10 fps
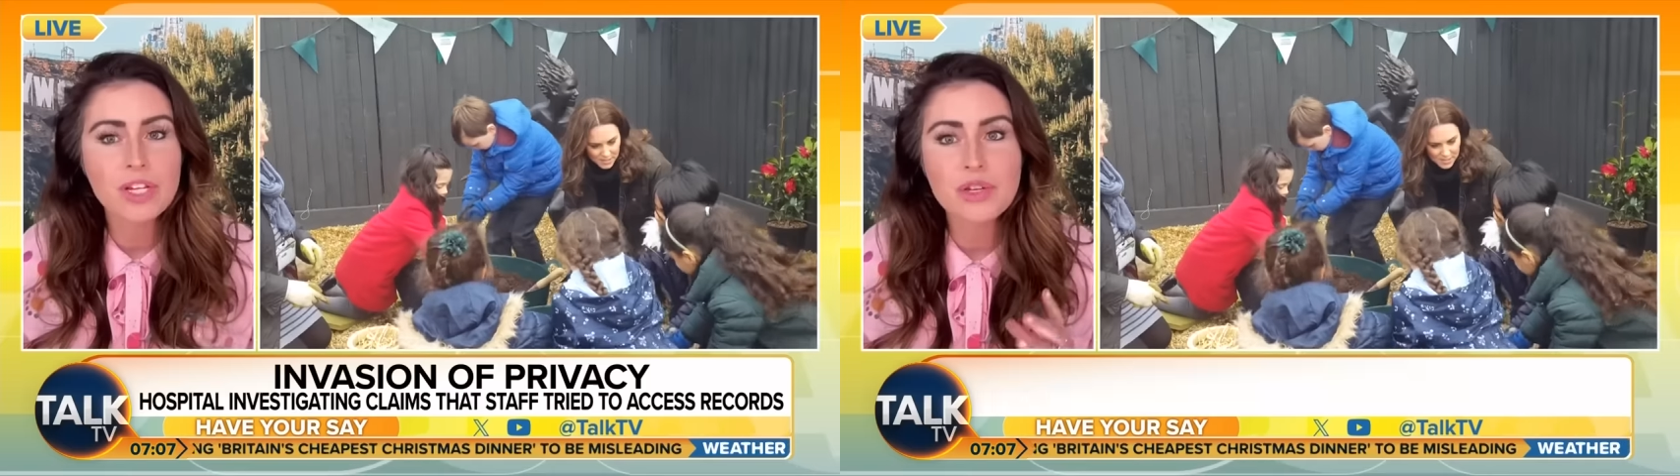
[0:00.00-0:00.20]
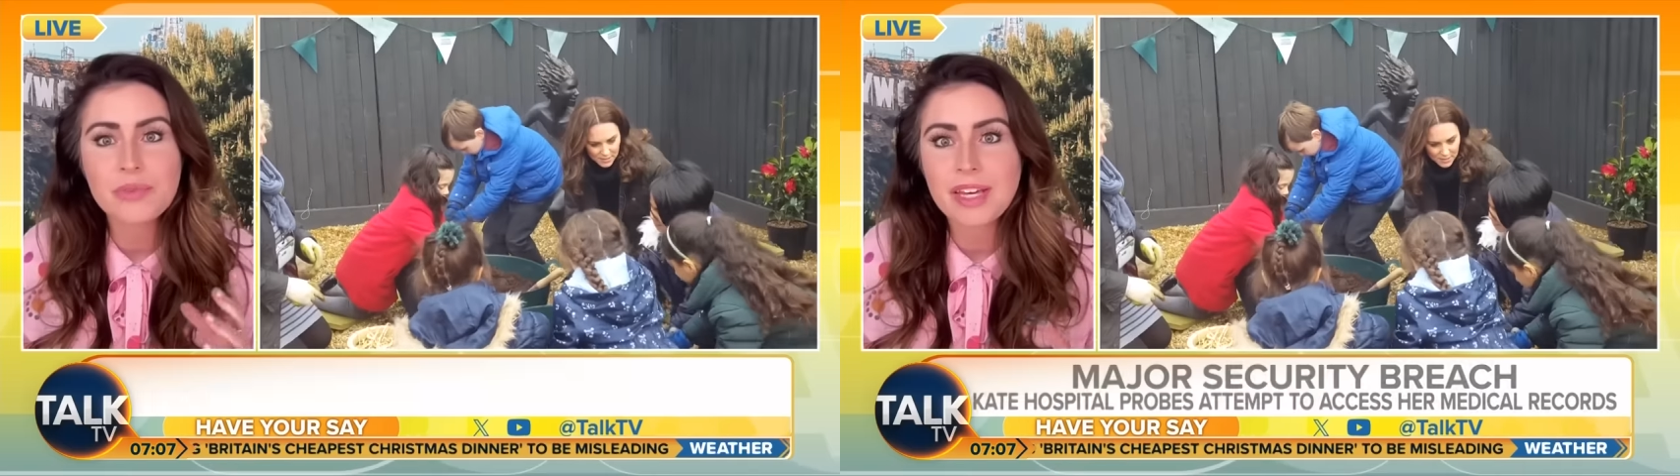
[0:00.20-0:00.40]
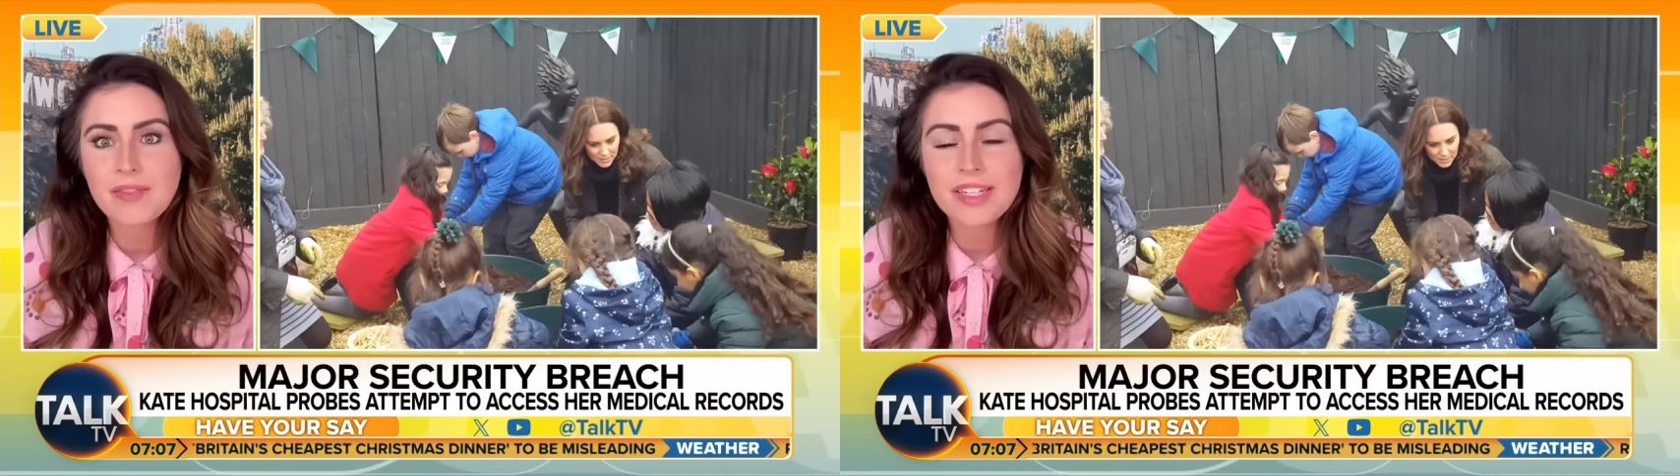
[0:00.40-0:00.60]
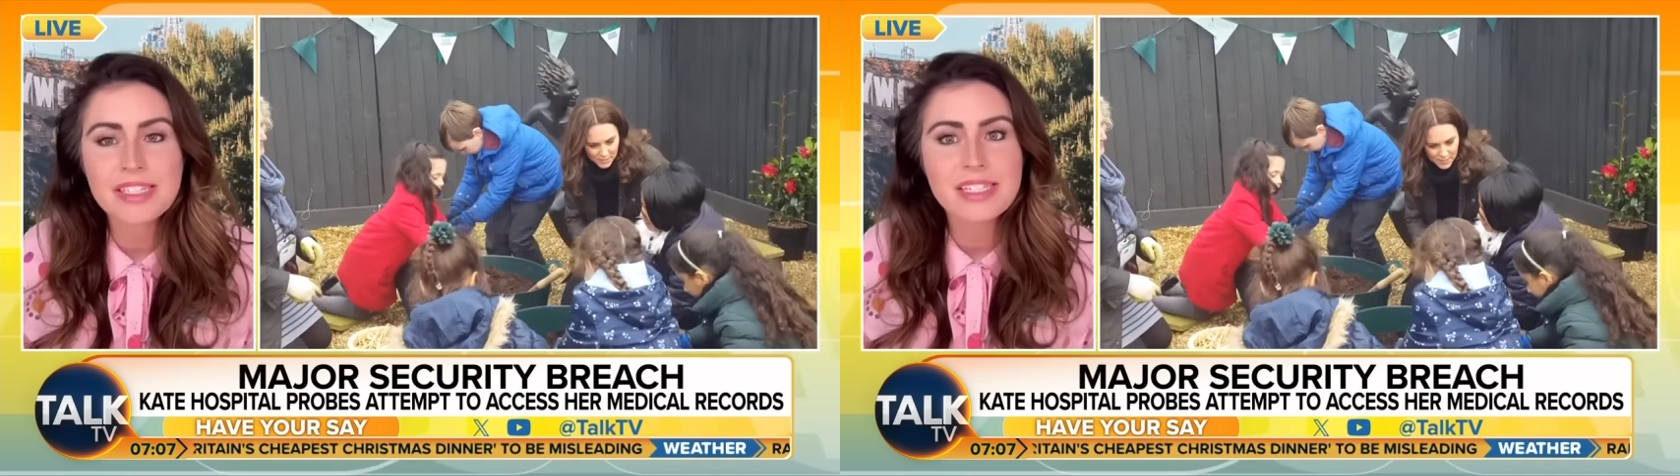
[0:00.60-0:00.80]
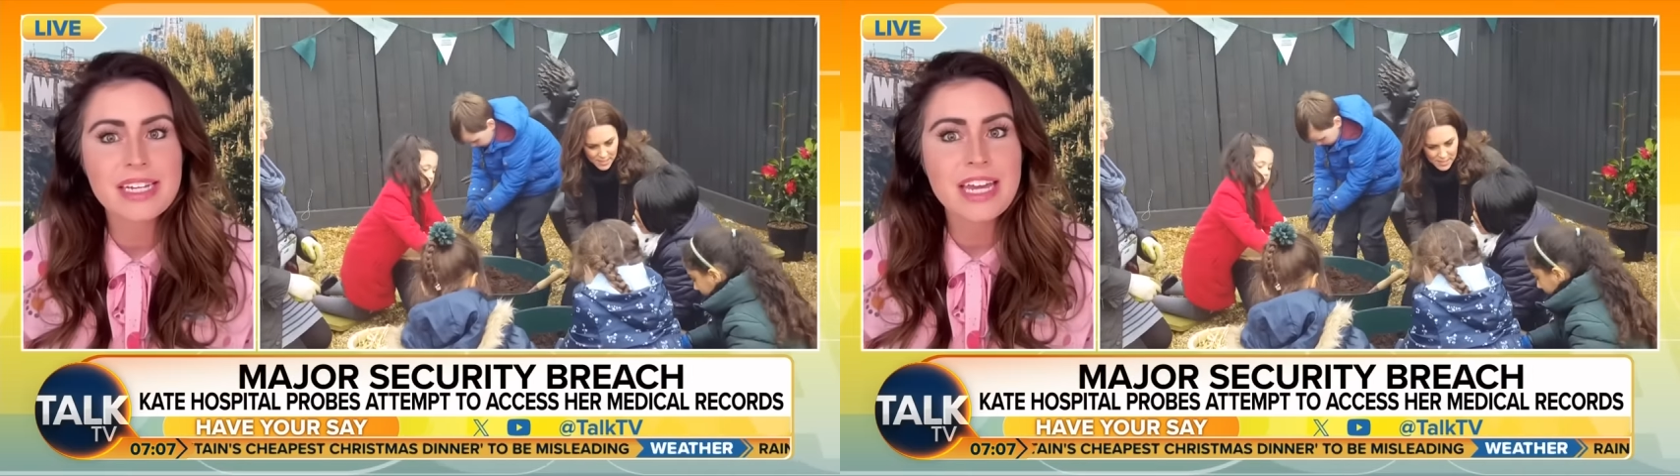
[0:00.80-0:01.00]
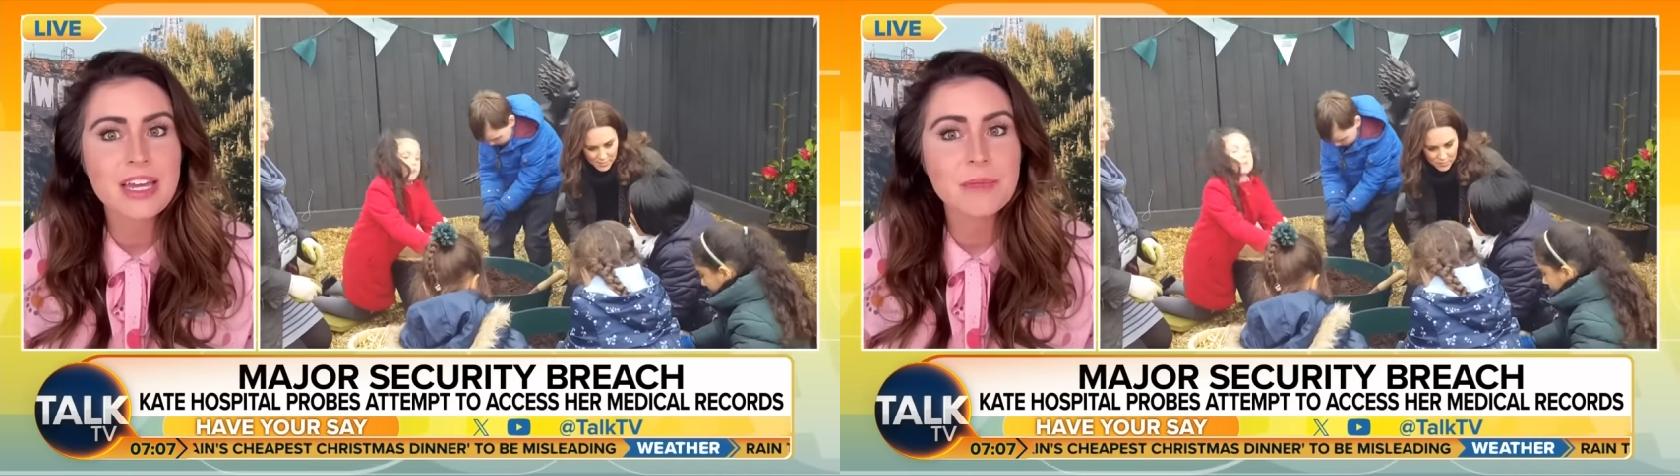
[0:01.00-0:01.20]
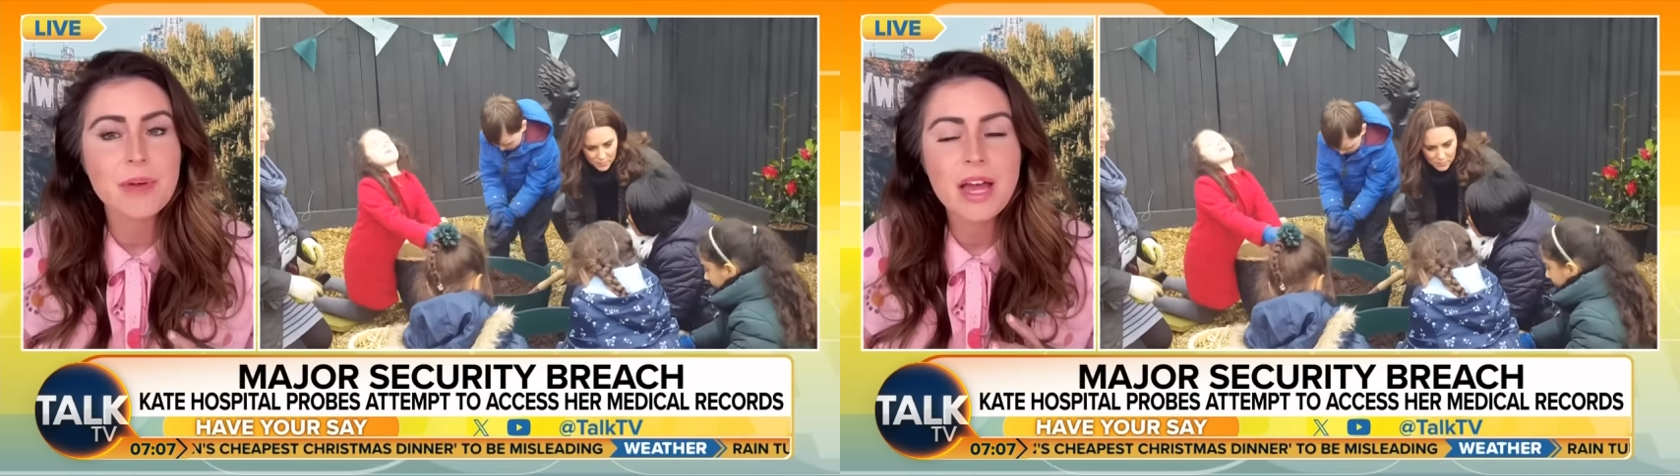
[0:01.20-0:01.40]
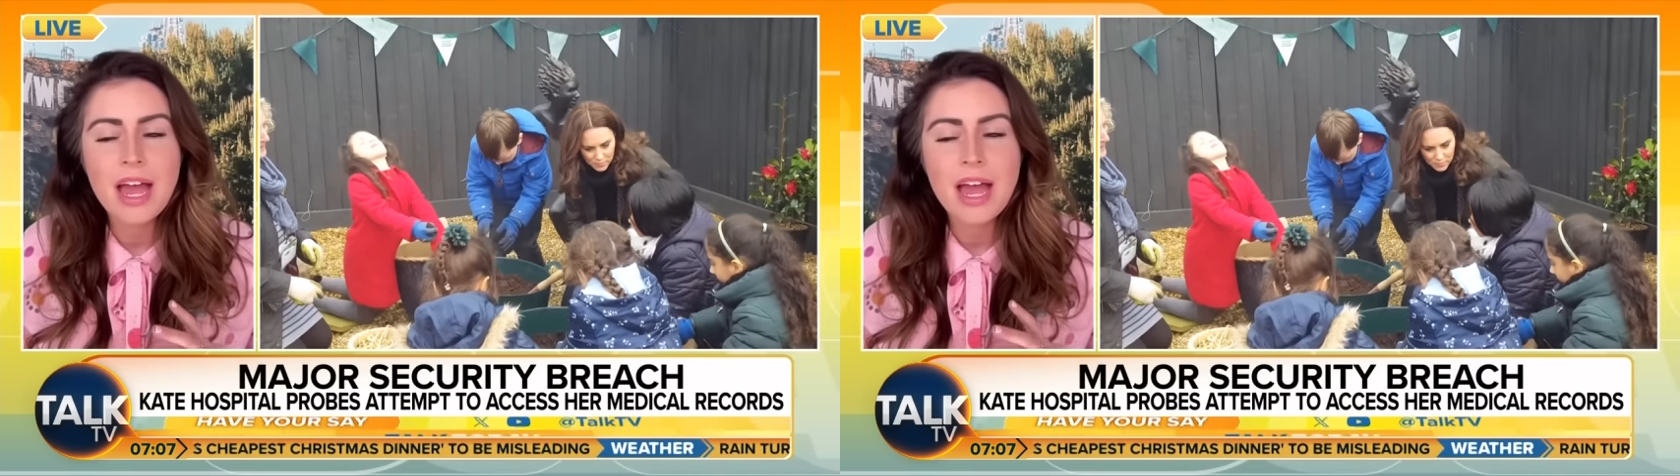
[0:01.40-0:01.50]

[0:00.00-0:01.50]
You give it steam.